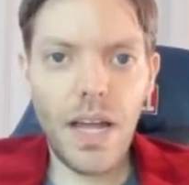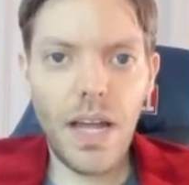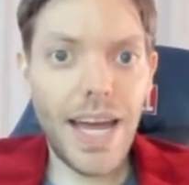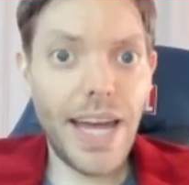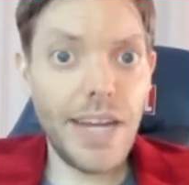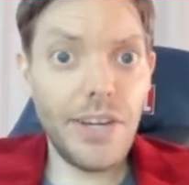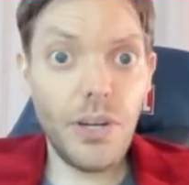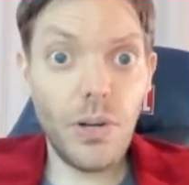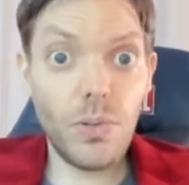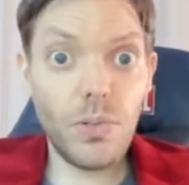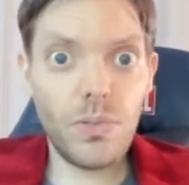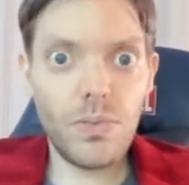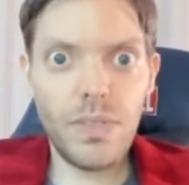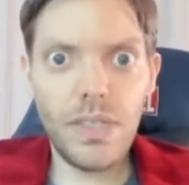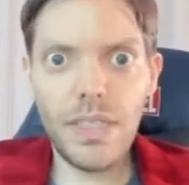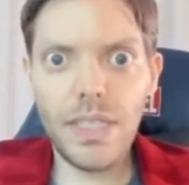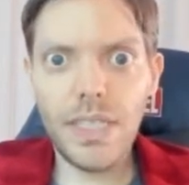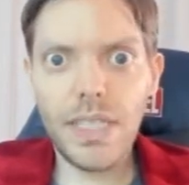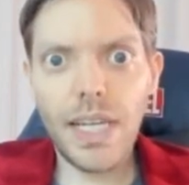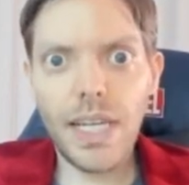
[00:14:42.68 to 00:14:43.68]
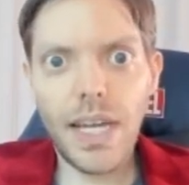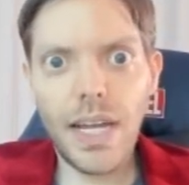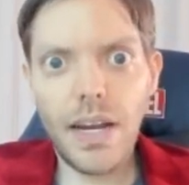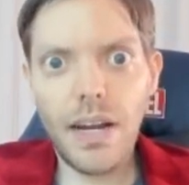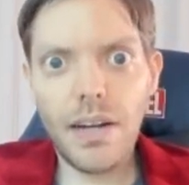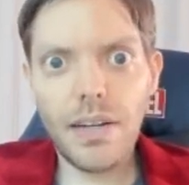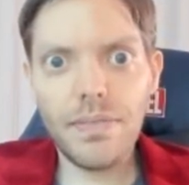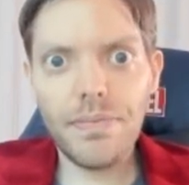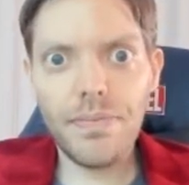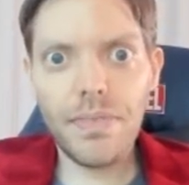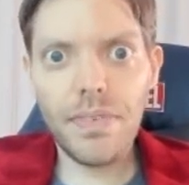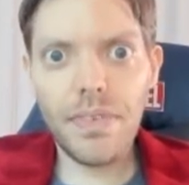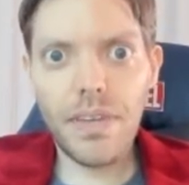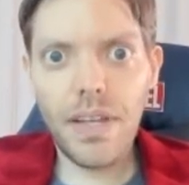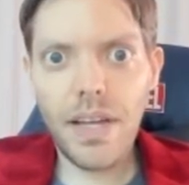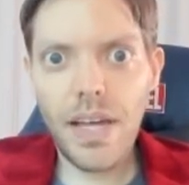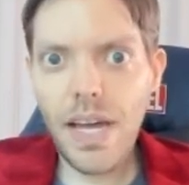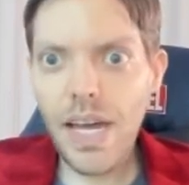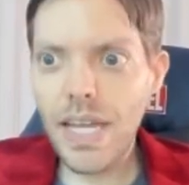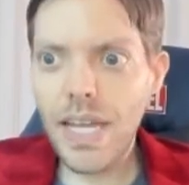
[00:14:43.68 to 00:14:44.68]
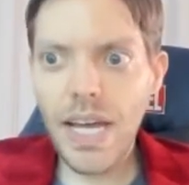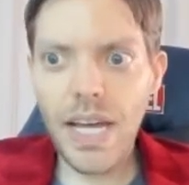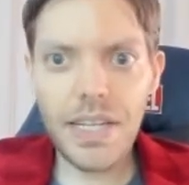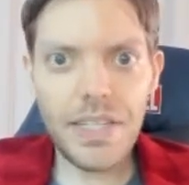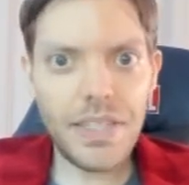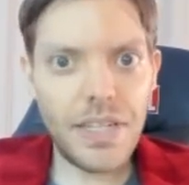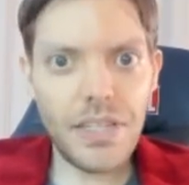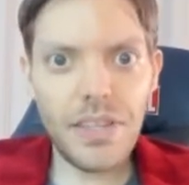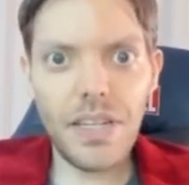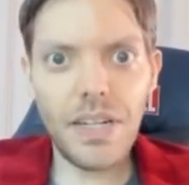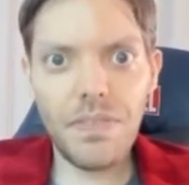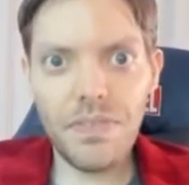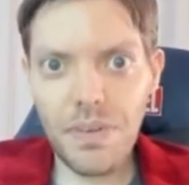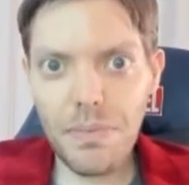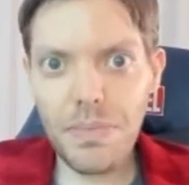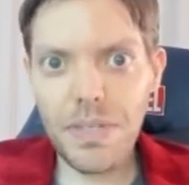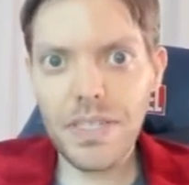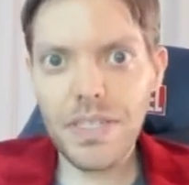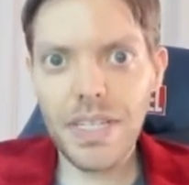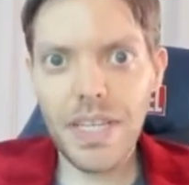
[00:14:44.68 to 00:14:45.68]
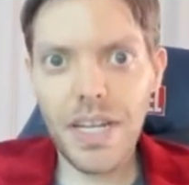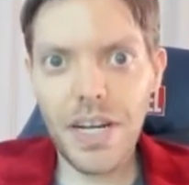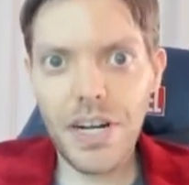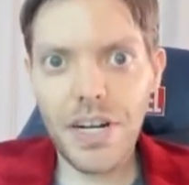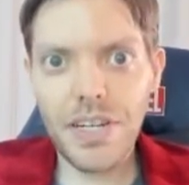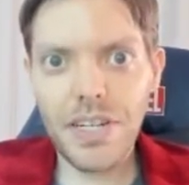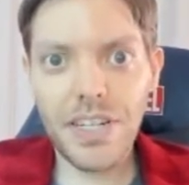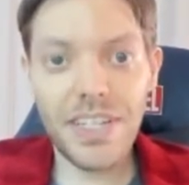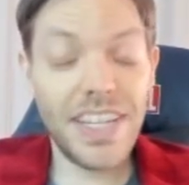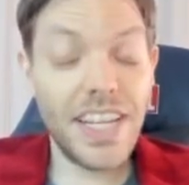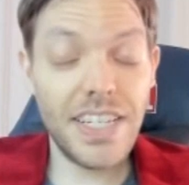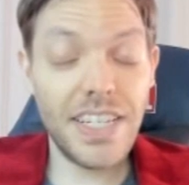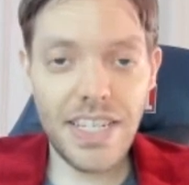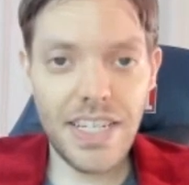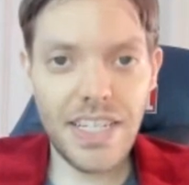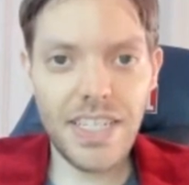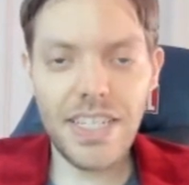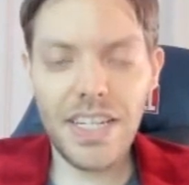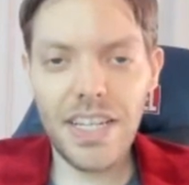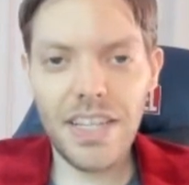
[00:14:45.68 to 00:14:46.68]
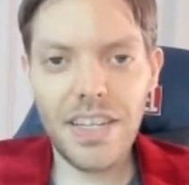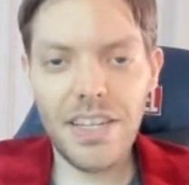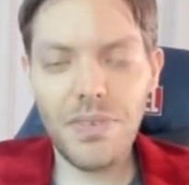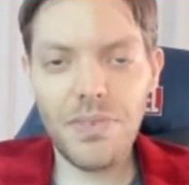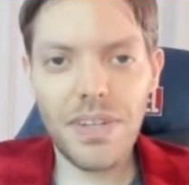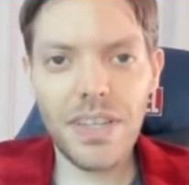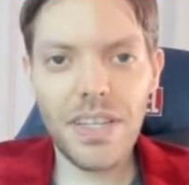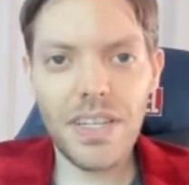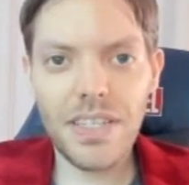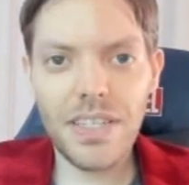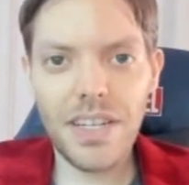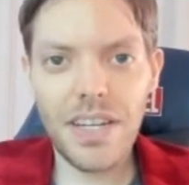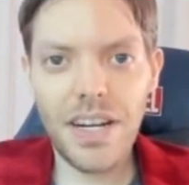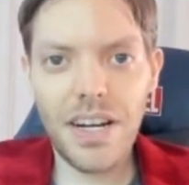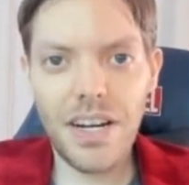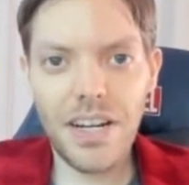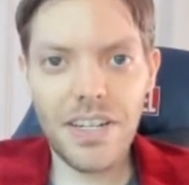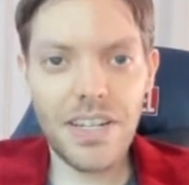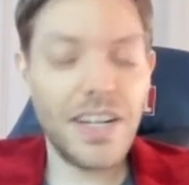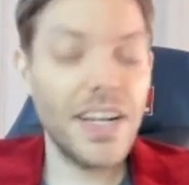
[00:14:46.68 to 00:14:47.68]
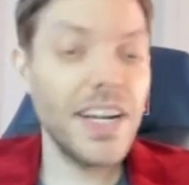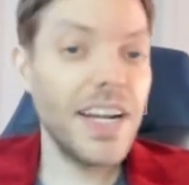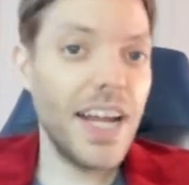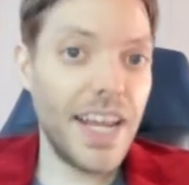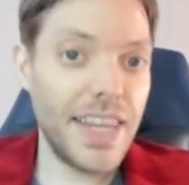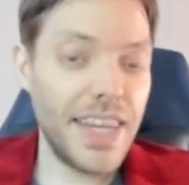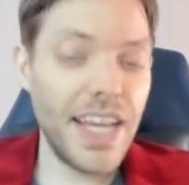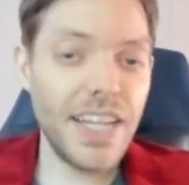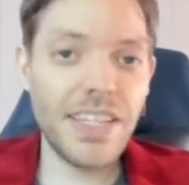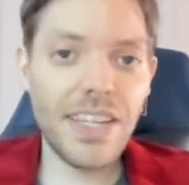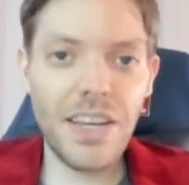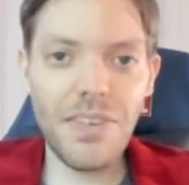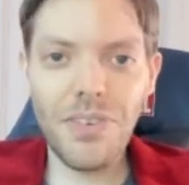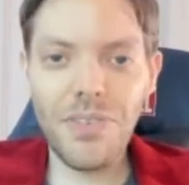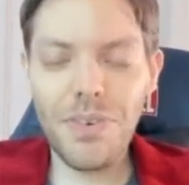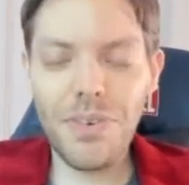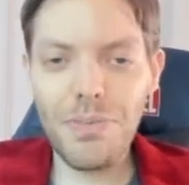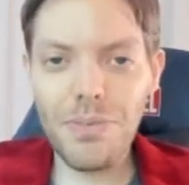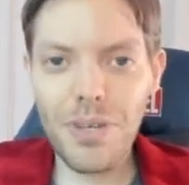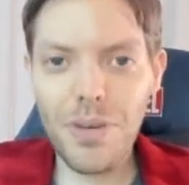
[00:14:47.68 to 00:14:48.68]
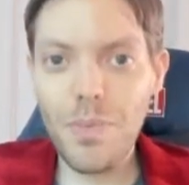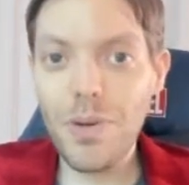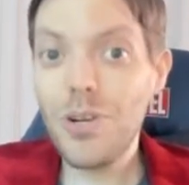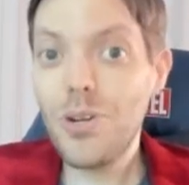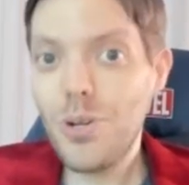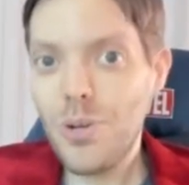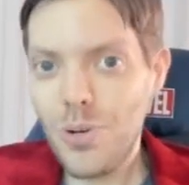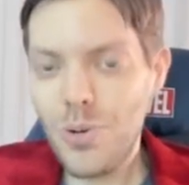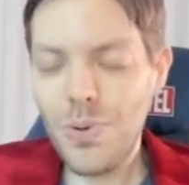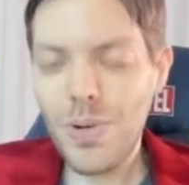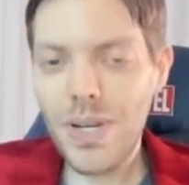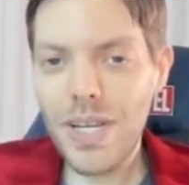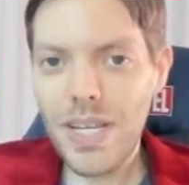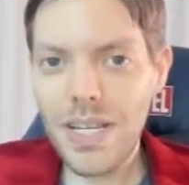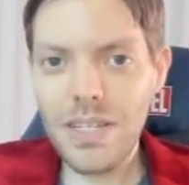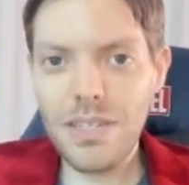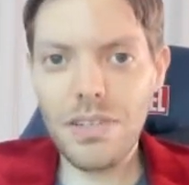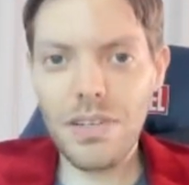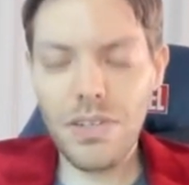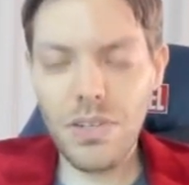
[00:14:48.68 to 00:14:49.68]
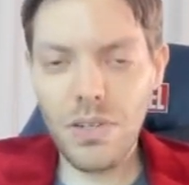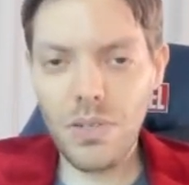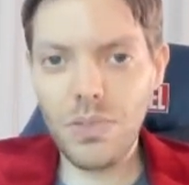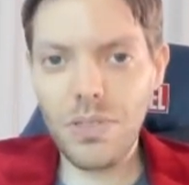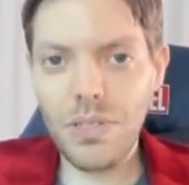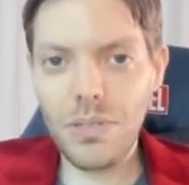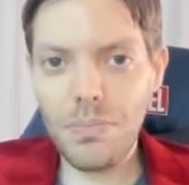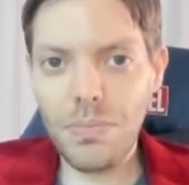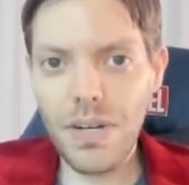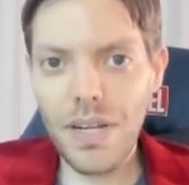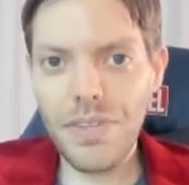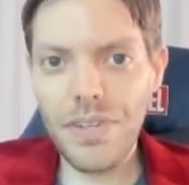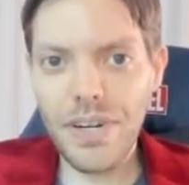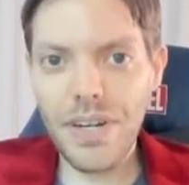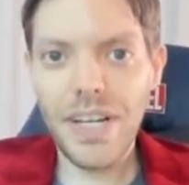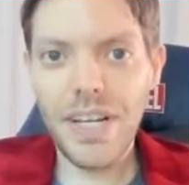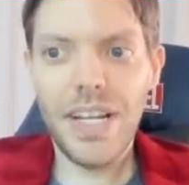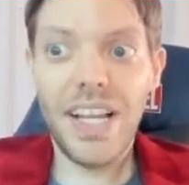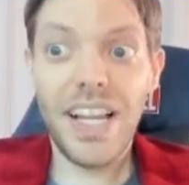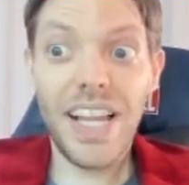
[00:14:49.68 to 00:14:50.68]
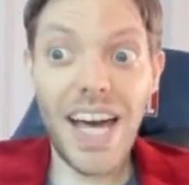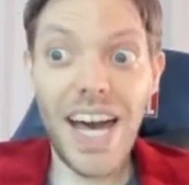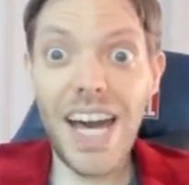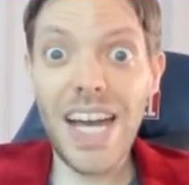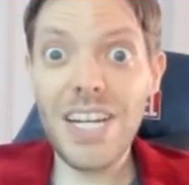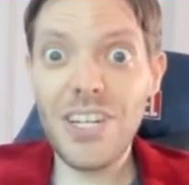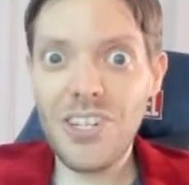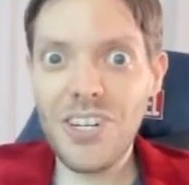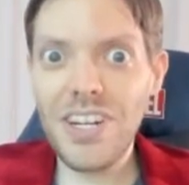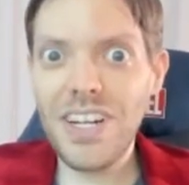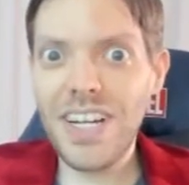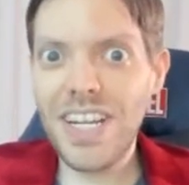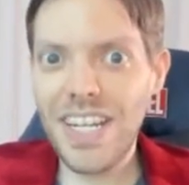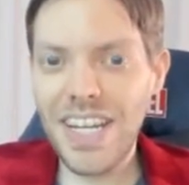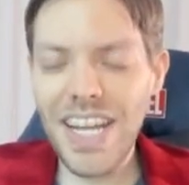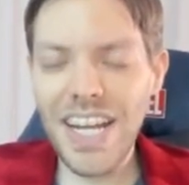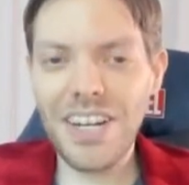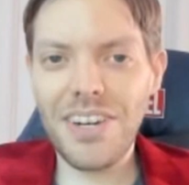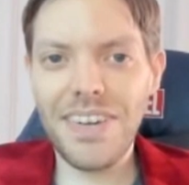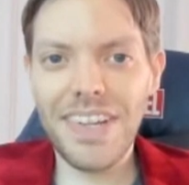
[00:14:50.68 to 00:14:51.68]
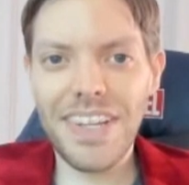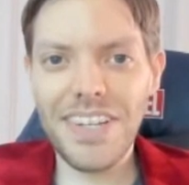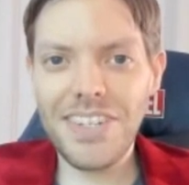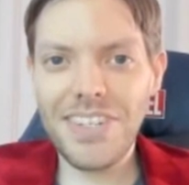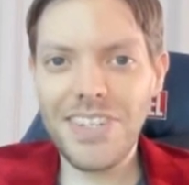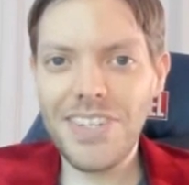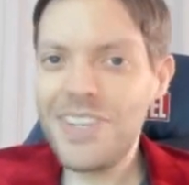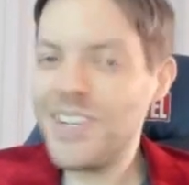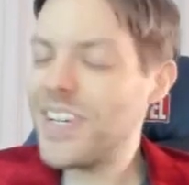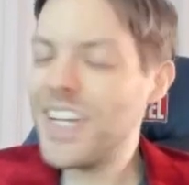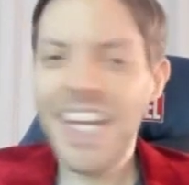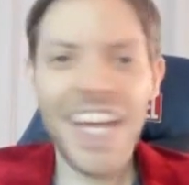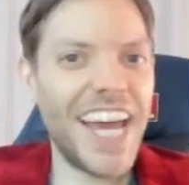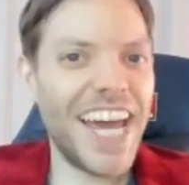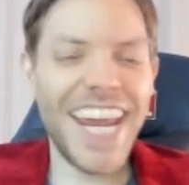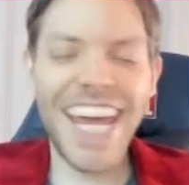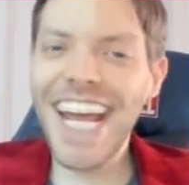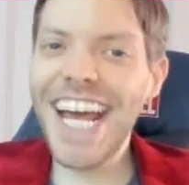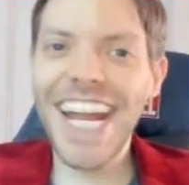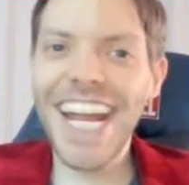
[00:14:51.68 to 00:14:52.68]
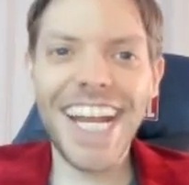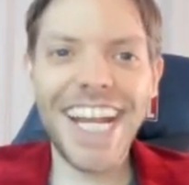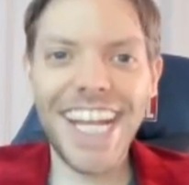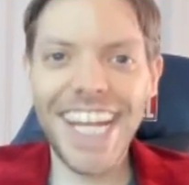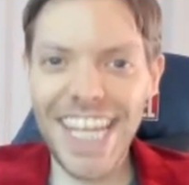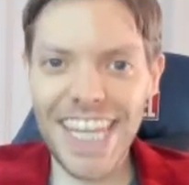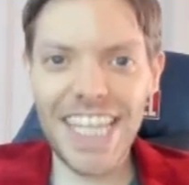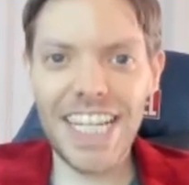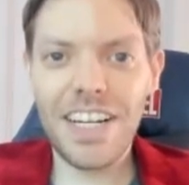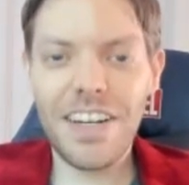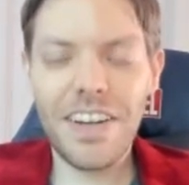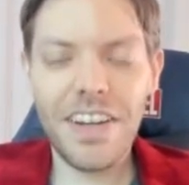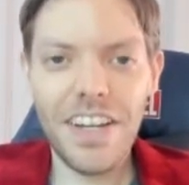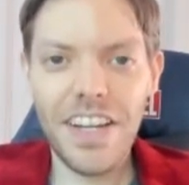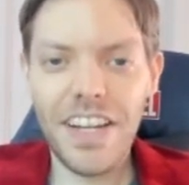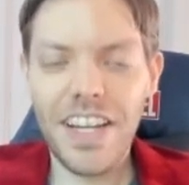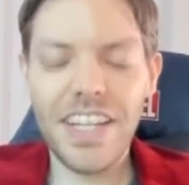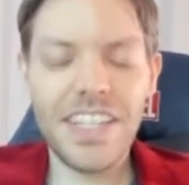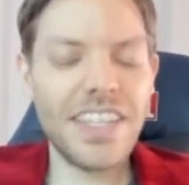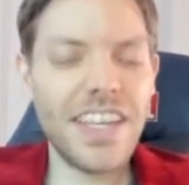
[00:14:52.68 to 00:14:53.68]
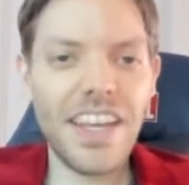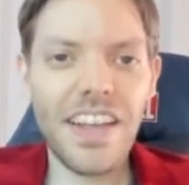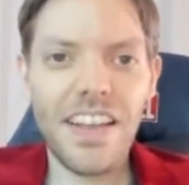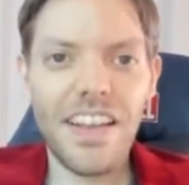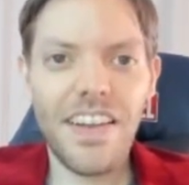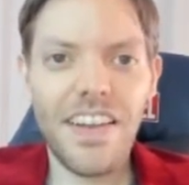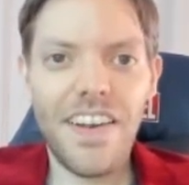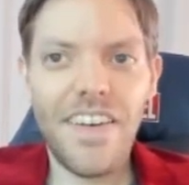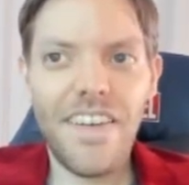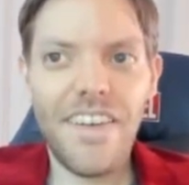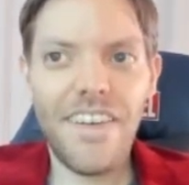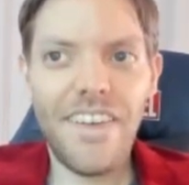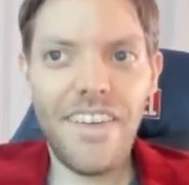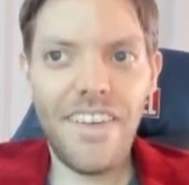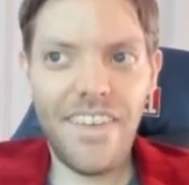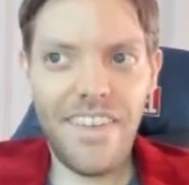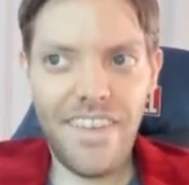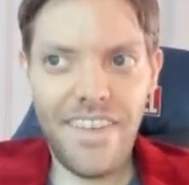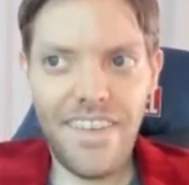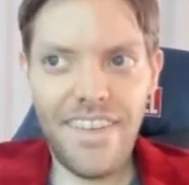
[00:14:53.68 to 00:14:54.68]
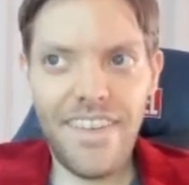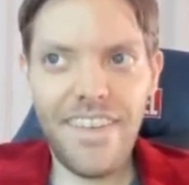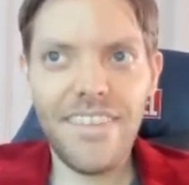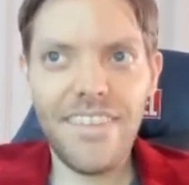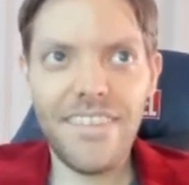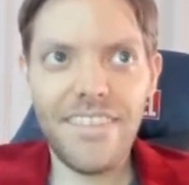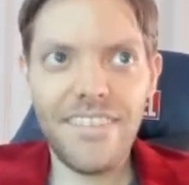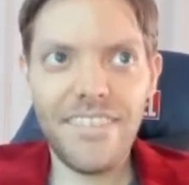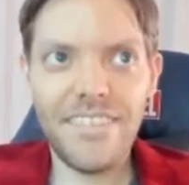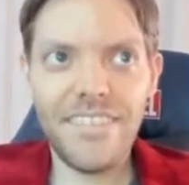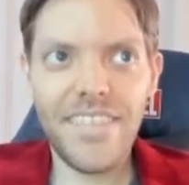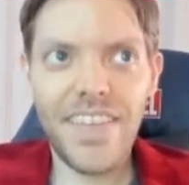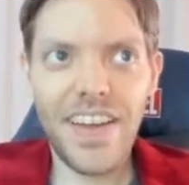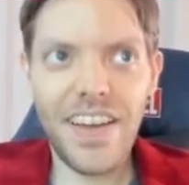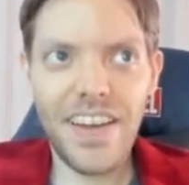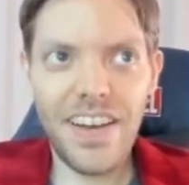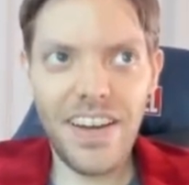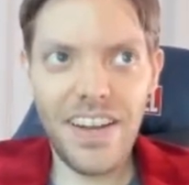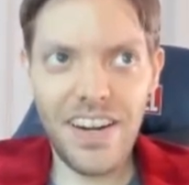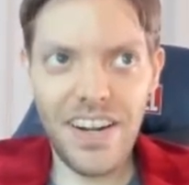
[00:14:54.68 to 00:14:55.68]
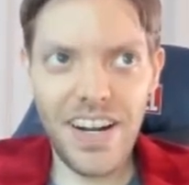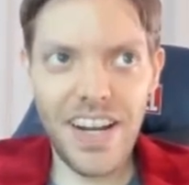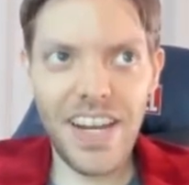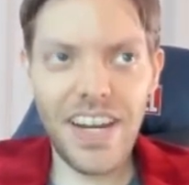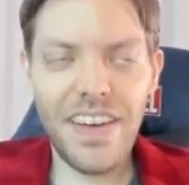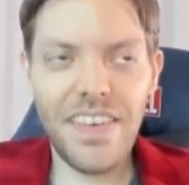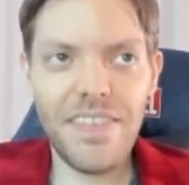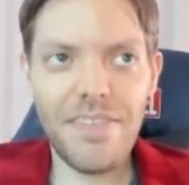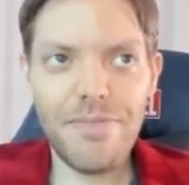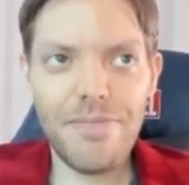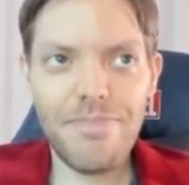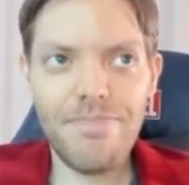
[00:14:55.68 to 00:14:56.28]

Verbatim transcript: I don't really care. I got nothing from his character. They did nothing with his character. And that's coming from someone who is an older brother. I should connect with this dude, and I got nothing. It's like, uh-huh, alright,